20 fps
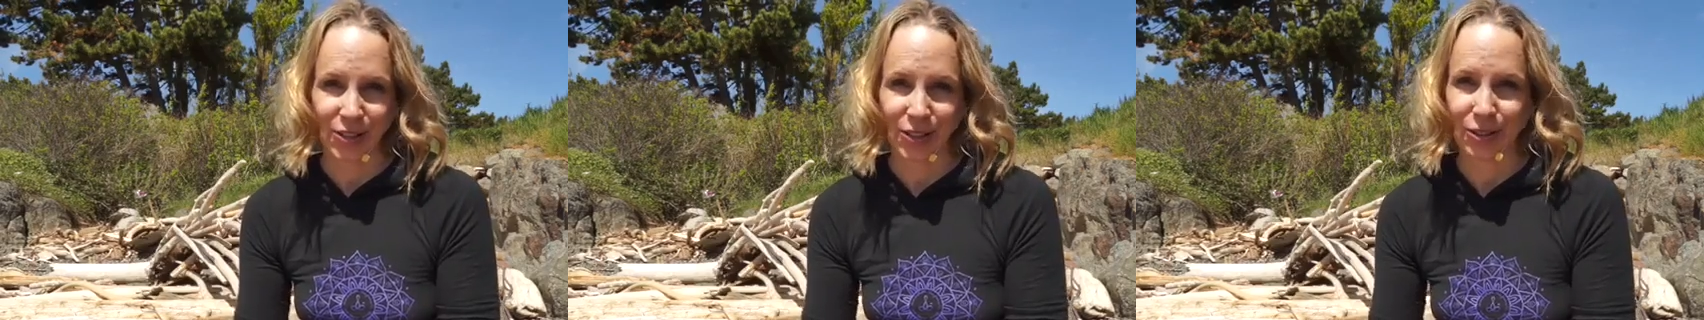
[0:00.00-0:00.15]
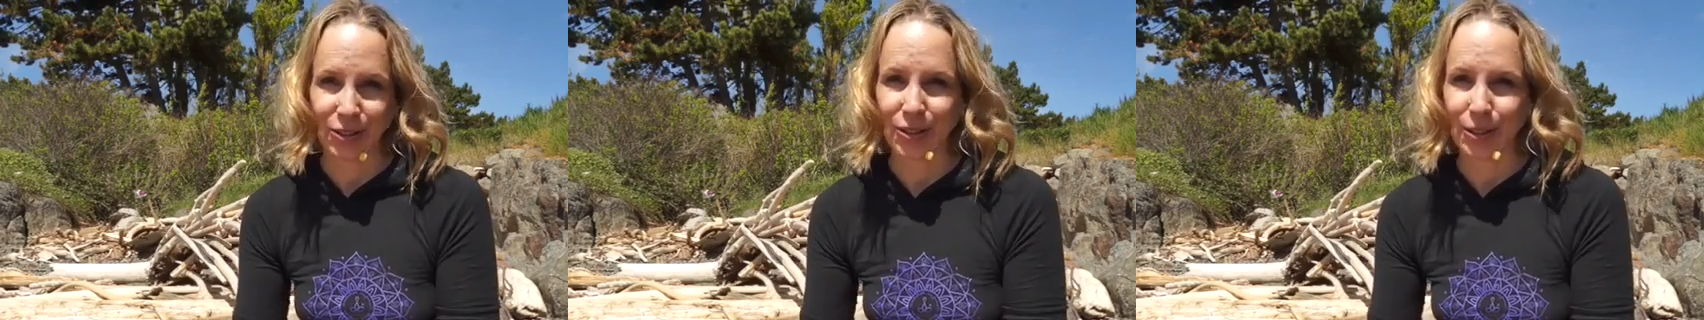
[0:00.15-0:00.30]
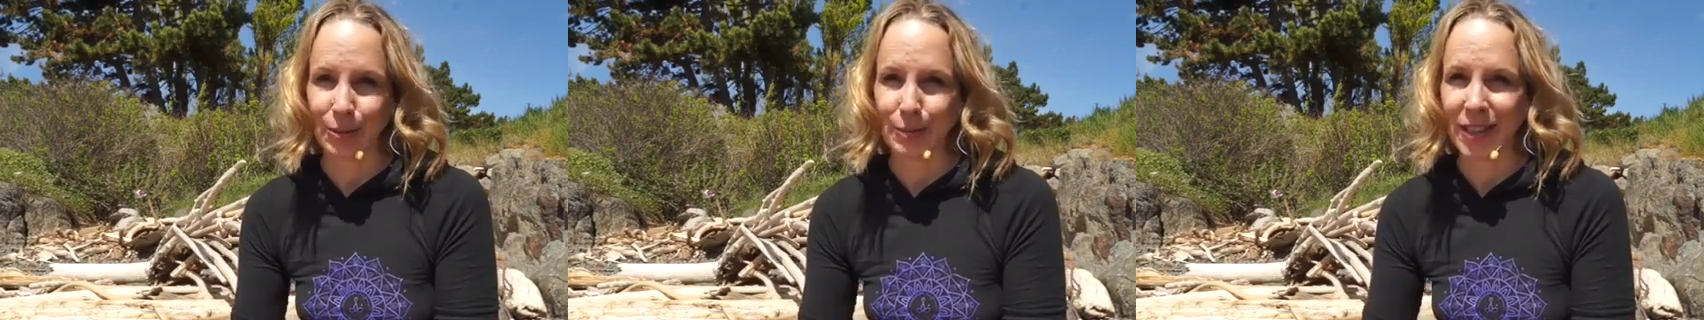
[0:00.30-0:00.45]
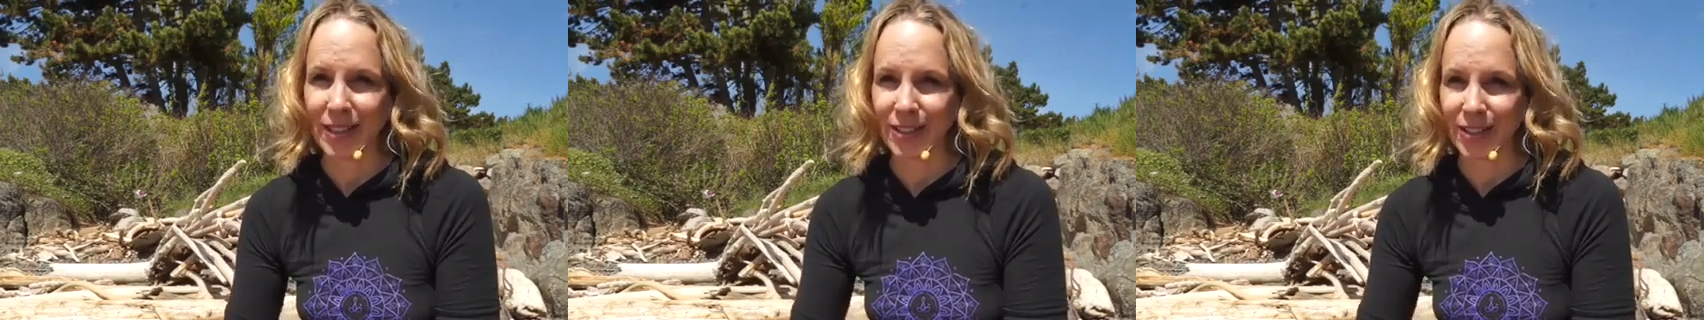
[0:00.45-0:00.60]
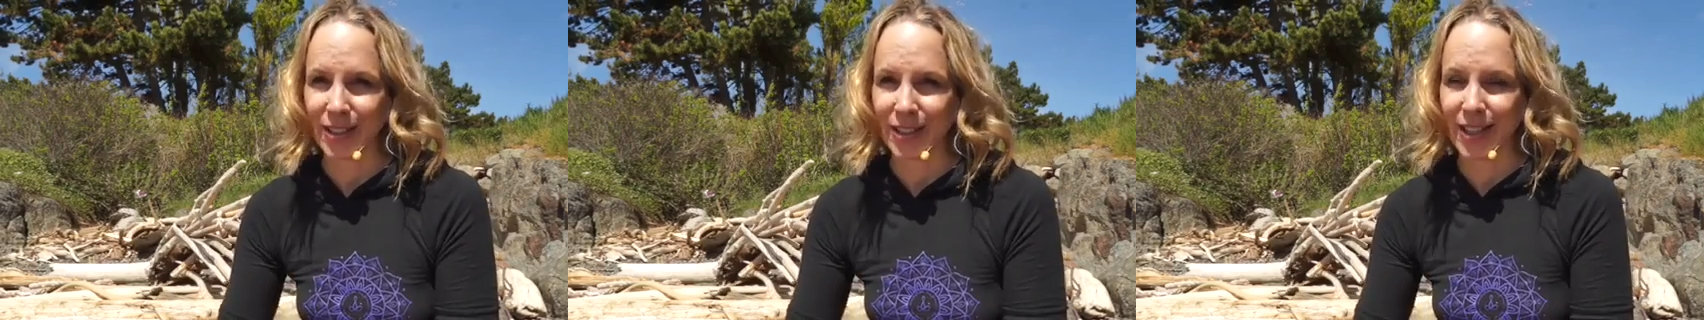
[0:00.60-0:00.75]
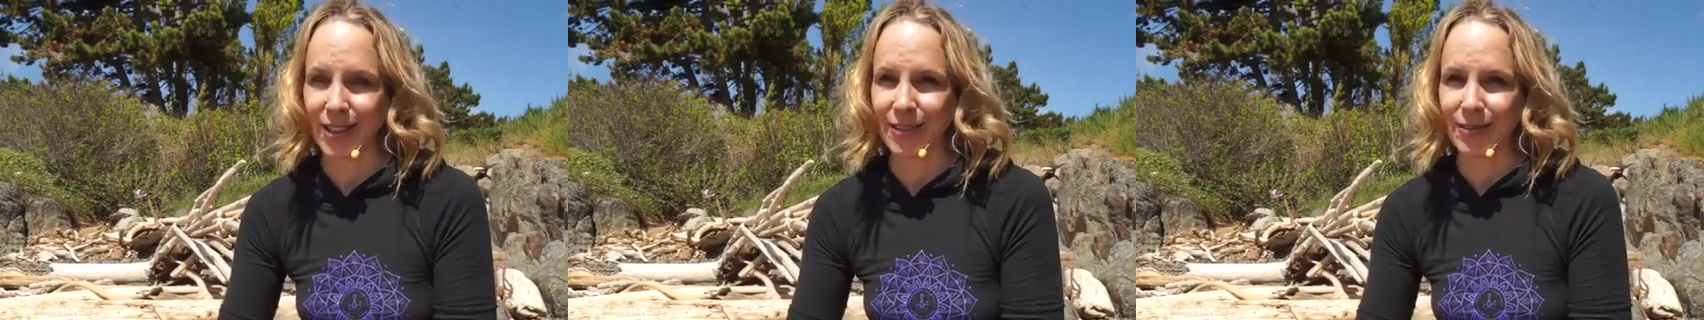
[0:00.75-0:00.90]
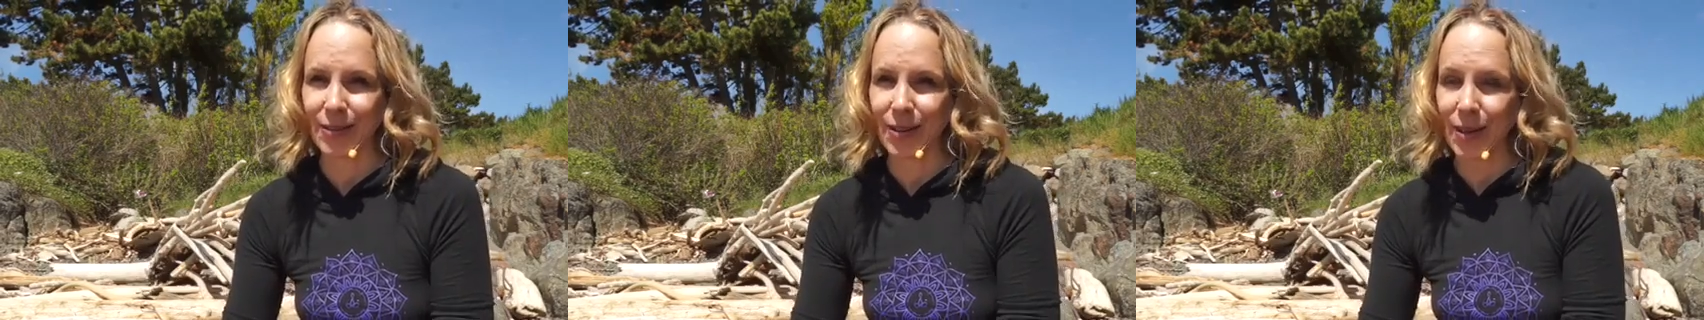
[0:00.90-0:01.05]
you can imagine
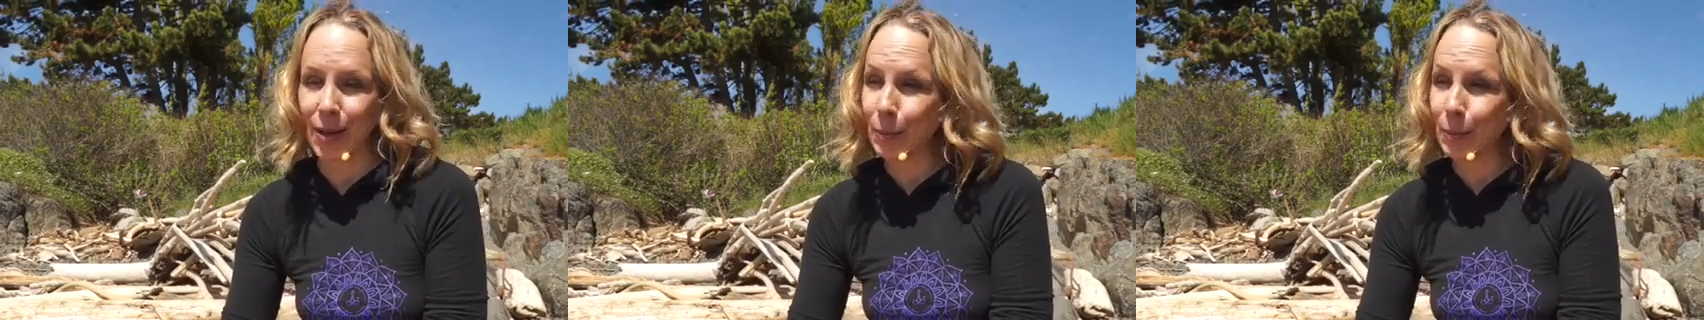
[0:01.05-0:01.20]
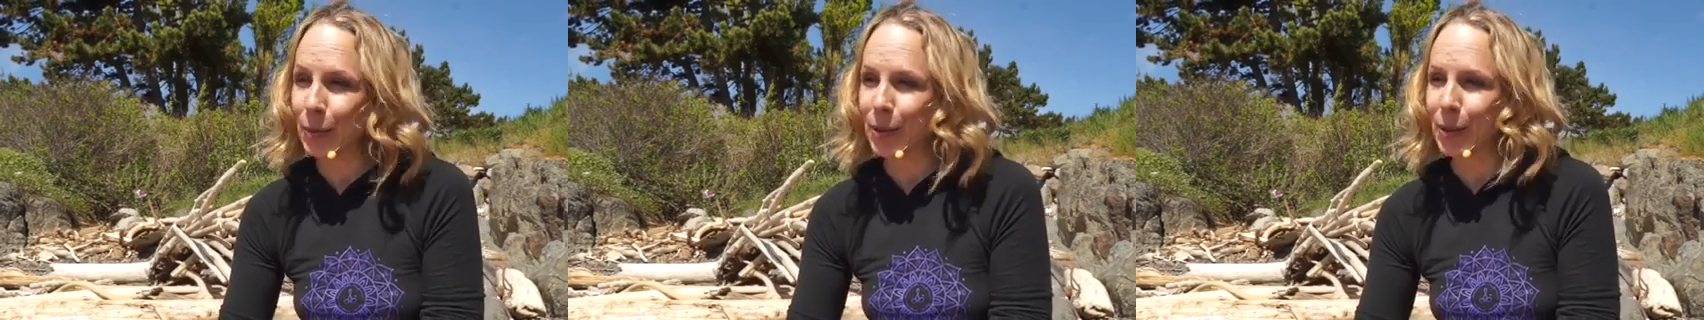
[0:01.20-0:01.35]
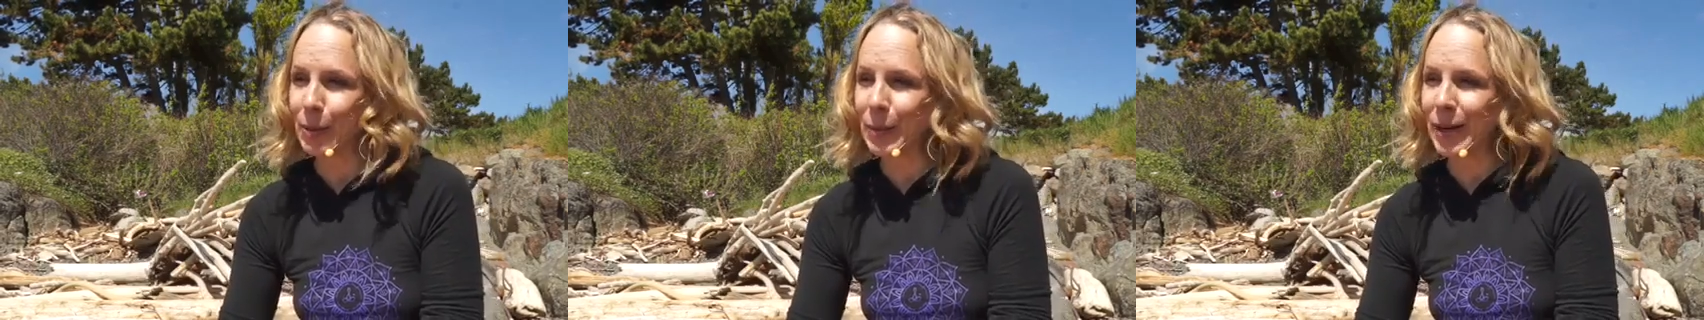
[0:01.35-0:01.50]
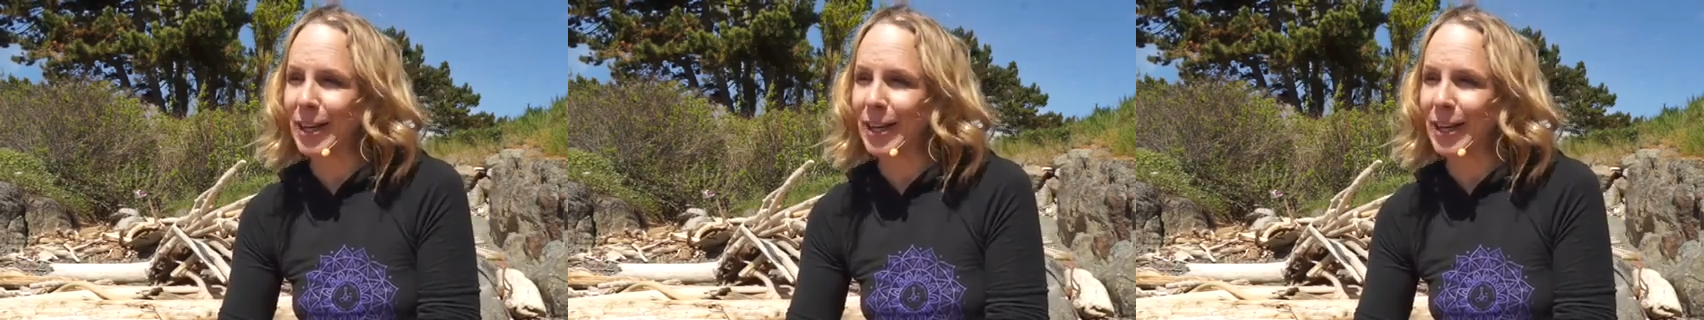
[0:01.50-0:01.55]
that I'm pretty